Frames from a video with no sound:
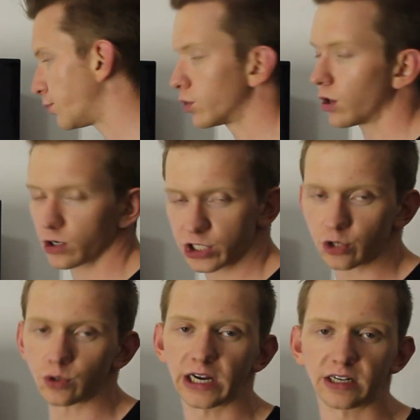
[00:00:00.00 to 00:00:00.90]

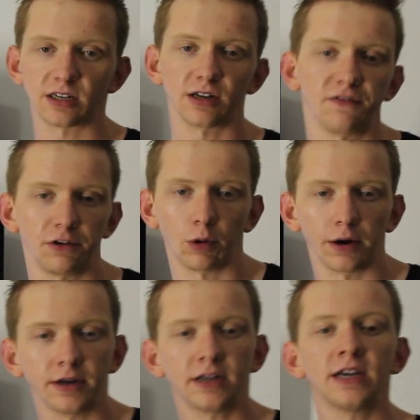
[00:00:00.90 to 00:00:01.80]
broadcasting your data to
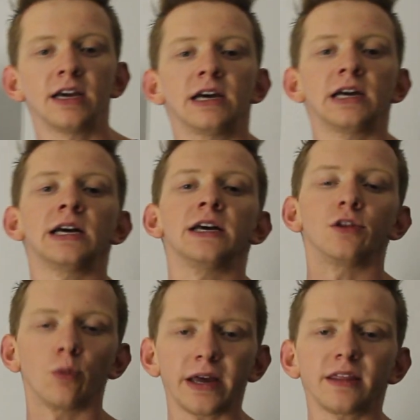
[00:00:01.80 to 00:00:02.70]
everyone.
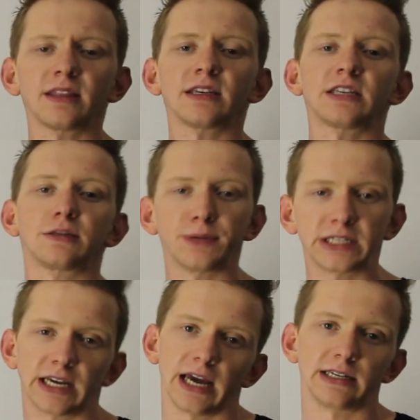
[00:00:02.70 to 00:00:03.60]
The way that this is
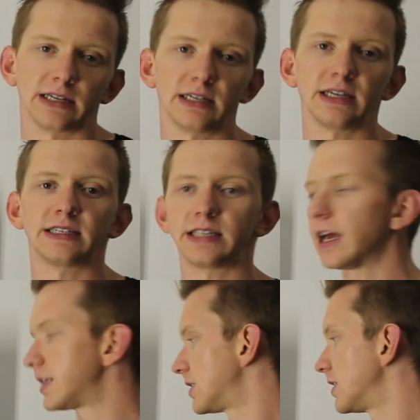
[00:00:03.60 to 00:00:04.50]
mitigated is
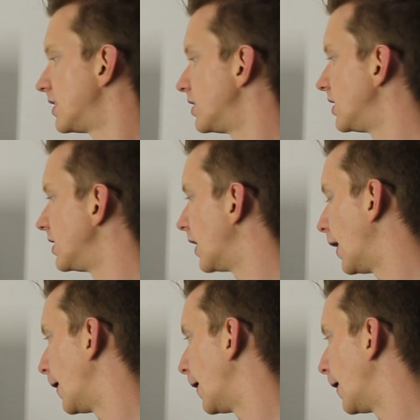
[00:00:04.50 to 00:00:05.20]
that the